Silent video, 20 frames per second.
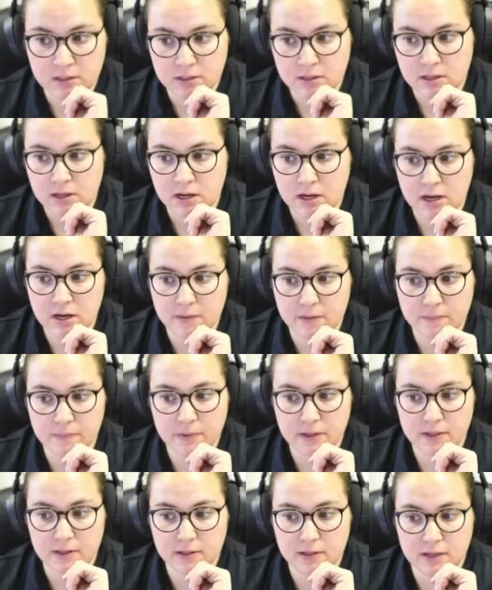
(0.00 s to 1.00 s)

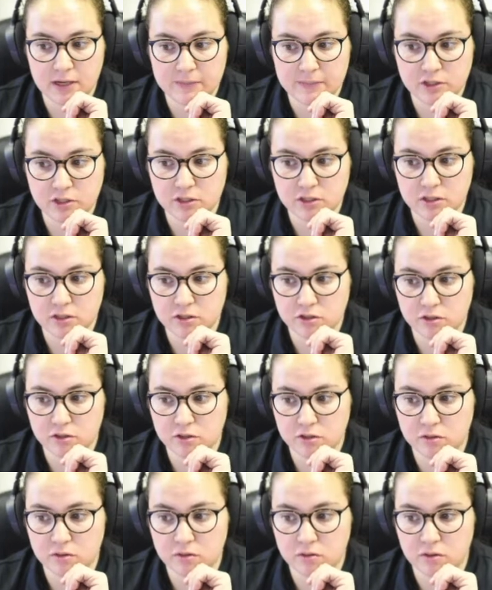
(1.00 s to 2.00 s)
But I'm actually going to show
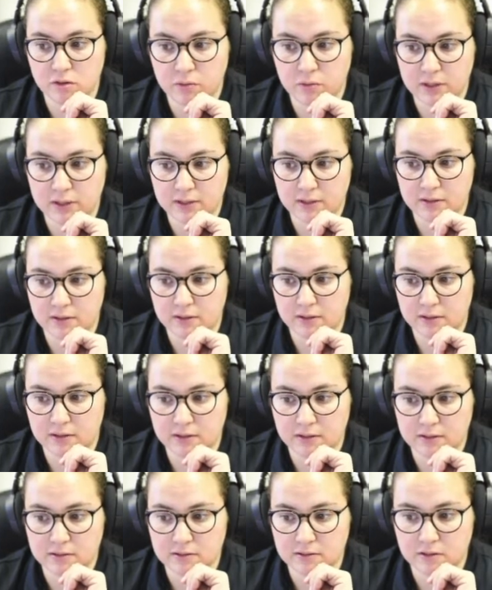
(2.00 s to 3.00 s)
you a way that I think
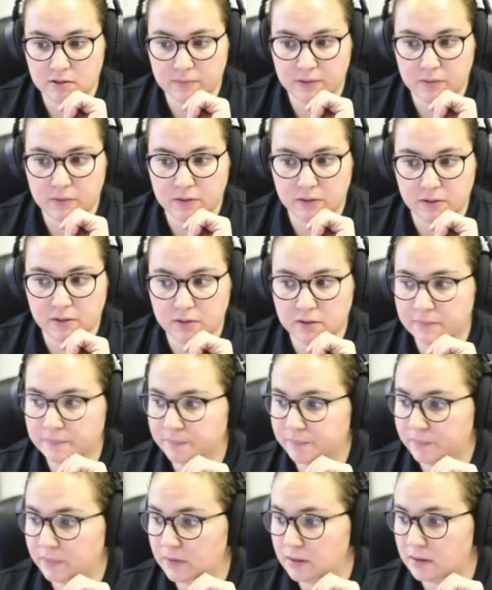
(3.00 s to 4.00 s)
is a little bit quicker
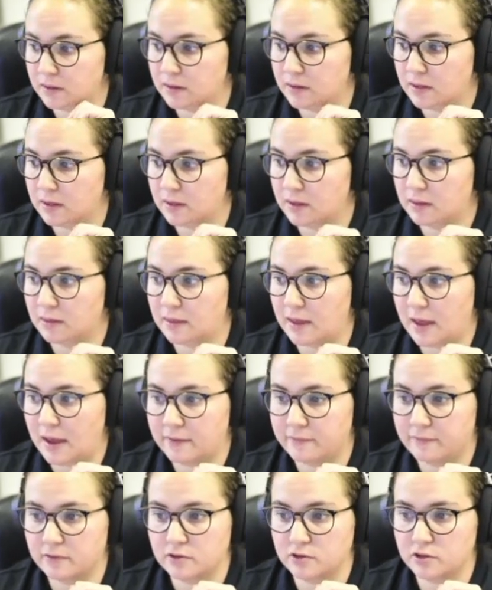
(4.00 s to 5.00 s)
than that
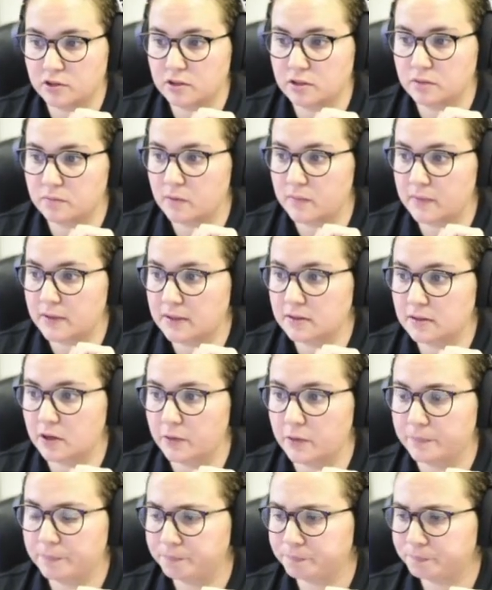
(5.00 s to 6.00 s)
for just a moment. So
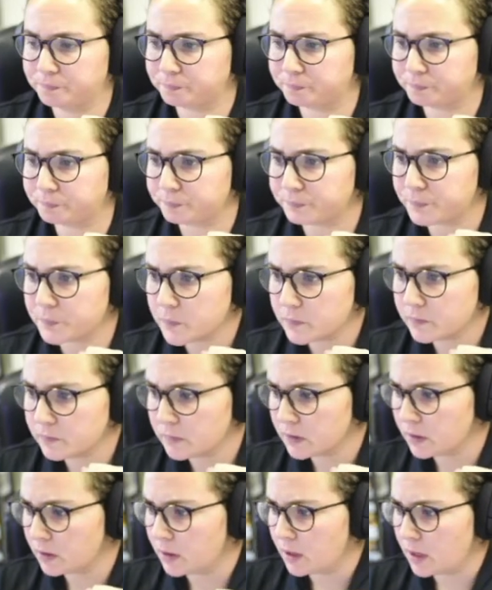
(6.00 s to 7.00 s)

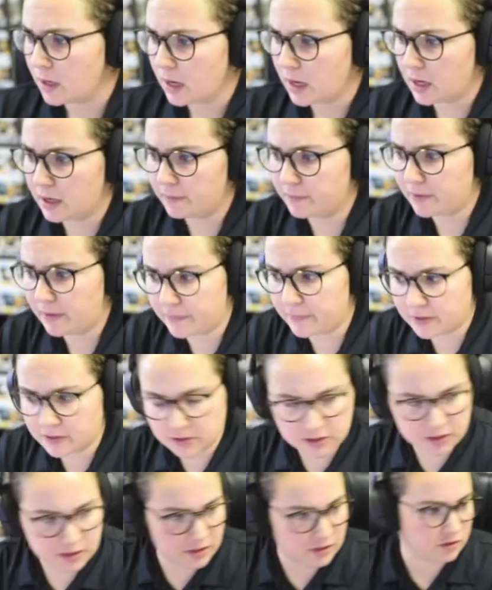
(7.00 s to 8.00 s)
I'm actually
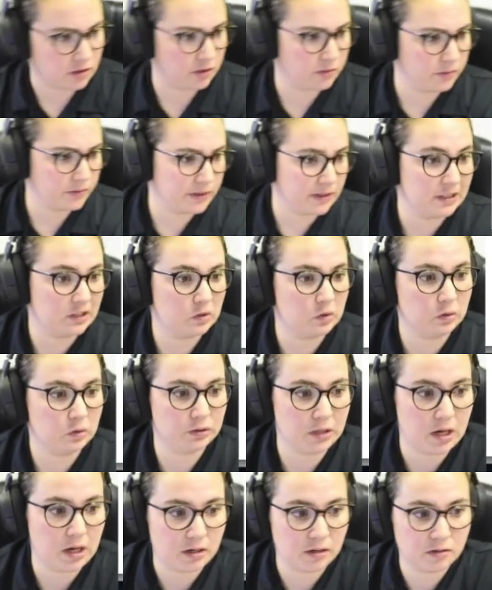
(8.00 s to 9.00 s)
going to start with a Google
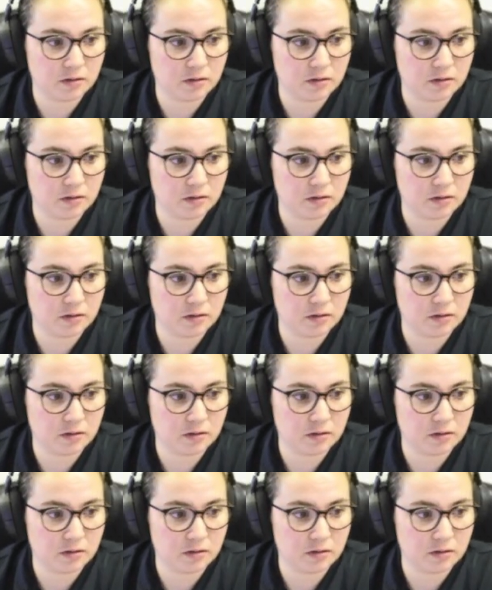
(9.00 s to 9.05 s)
Doc.